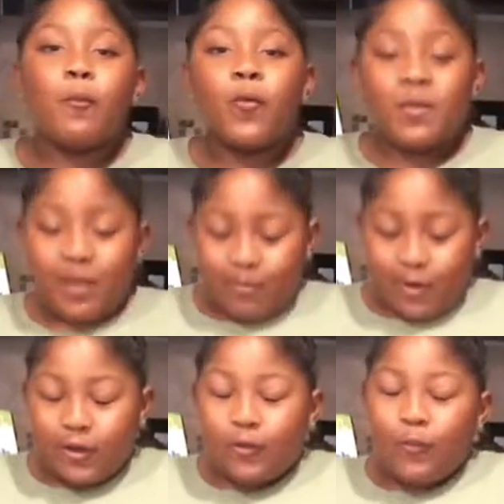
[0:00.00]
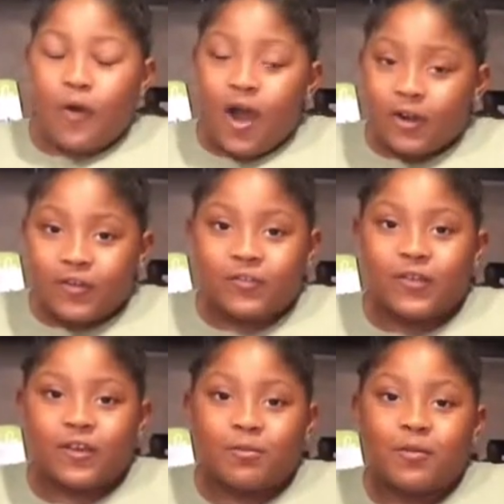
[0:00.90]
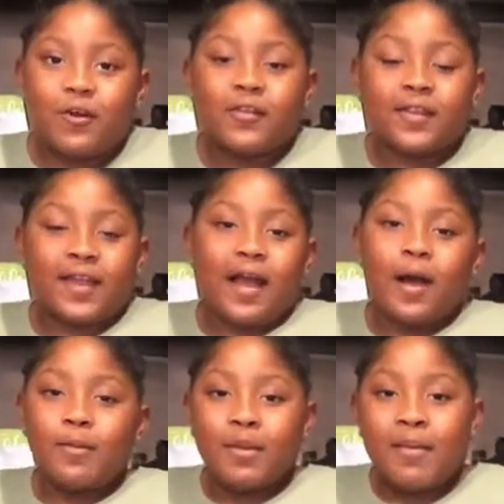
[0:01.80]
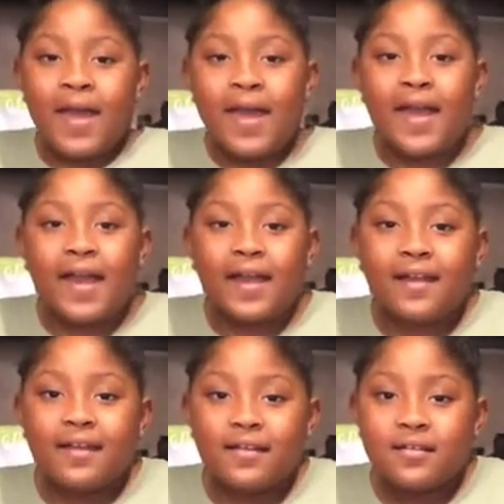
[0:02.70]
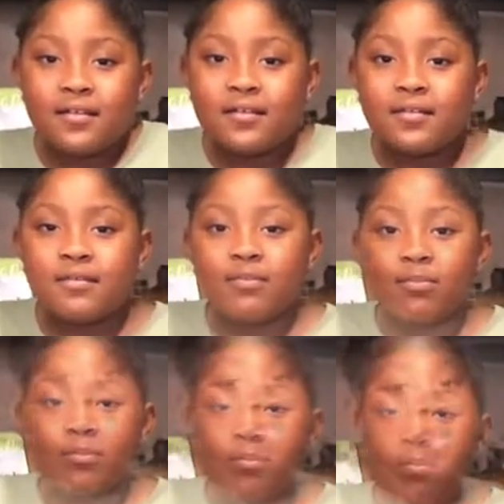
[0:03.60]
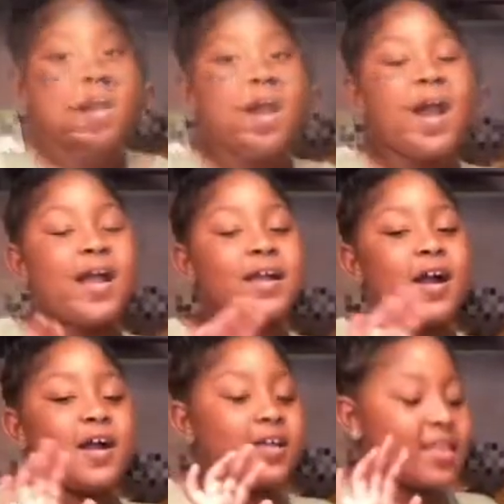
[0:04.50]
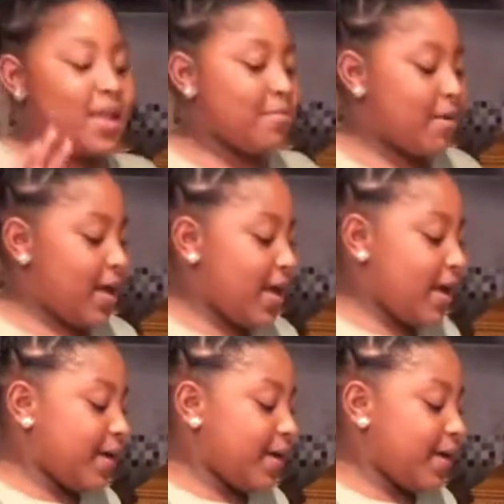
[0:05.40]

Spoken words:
my water's finished boiling, I'll be back. Hi guys, I'm back.